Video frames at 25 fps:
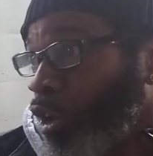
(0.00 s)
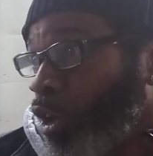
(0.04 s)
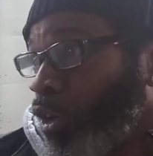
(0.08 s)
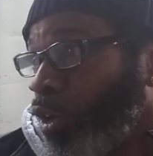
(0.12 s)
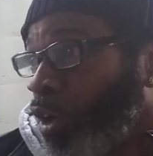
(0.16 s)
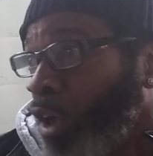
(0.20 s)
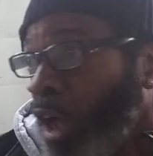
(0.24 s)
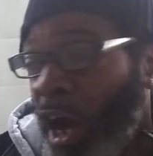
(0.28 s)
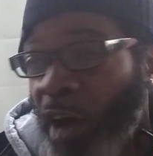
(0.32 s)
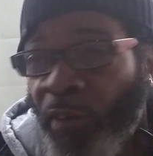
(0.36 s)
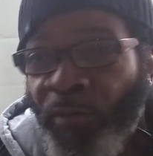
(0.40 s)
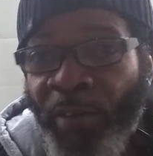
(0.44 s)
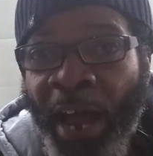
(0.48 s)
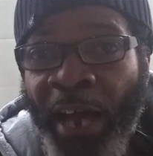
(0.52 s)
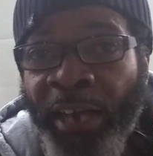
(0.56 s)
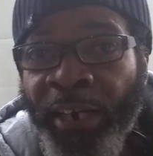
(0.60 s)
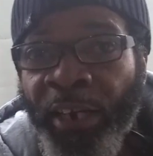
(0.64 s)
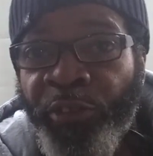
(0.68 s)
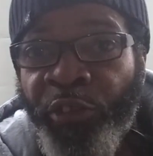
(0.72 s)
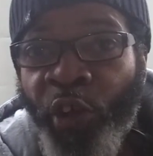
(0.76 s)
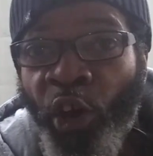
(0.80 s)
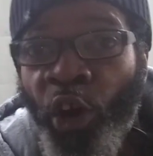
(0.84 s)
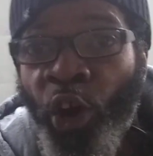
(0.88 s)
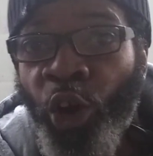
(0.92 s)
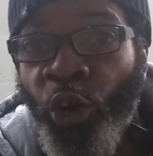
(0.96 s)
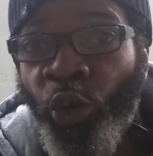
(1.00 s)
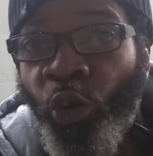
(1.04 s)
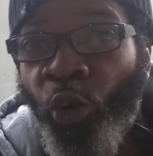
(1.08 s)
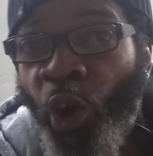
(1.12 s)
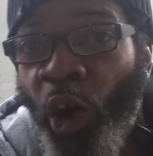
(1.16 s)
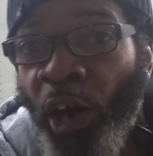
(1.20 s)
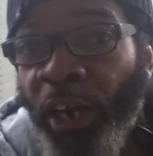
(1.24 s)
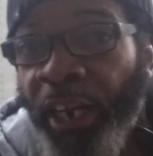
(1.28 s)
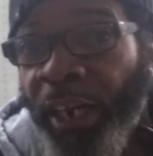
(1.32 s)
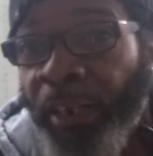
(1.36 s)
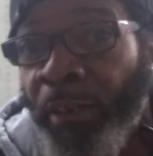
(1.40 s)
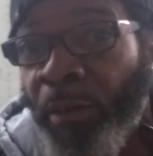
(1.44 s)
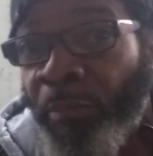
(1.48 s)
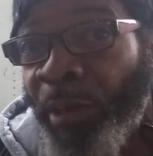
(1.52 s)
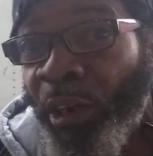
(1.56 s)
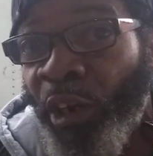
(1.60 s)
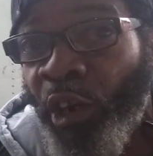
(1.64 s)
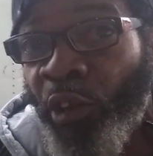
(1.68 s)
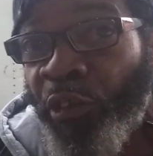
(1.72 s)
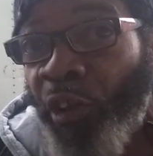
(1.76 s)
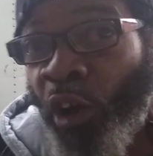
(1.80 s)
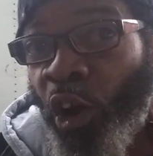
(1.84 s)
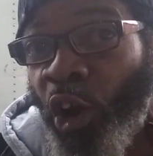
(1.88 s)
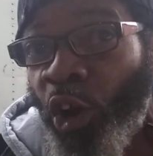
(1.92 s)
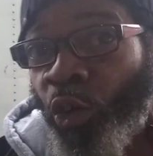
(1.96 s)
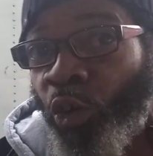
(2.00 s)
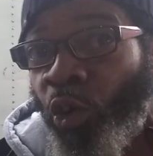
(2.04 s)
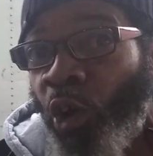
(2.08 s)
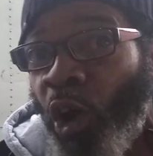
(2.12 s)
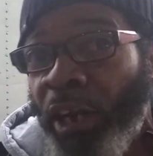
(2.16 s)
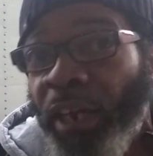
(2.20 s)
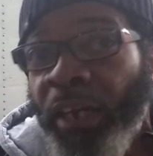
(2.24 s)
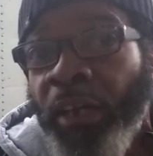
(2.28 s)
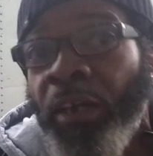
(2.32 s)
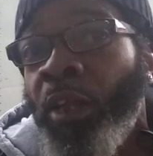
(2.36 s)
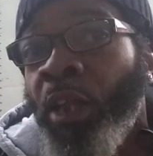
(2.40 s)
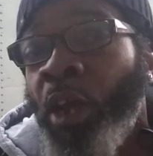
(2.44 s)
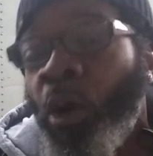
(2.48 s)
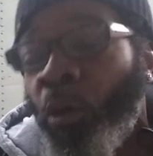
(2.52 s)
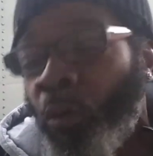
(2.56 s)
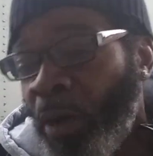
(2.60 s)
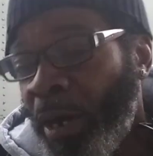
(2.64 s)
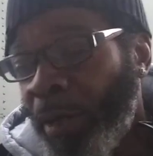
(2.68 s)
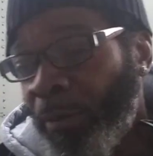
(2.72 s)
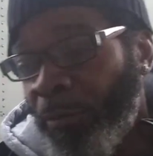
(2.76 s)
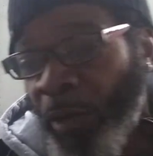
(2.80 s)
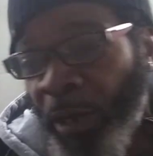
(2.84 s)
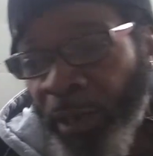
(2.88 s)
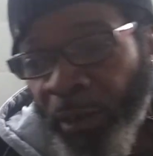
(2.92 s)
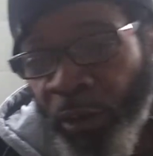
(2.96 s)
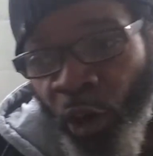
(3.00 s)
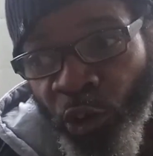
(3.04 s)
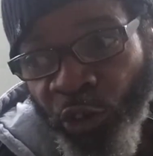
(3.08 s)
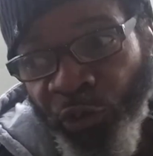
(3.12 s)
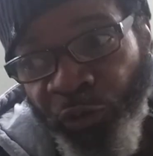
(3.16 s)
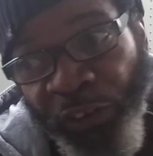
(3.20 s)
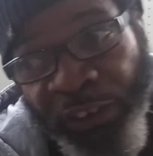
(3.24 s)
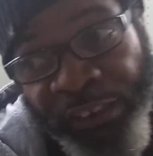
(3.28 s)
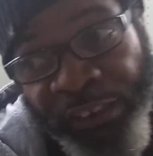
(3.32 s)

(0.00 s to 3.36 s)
around the third quarter, the middle of third quarter, when Coach Fizdale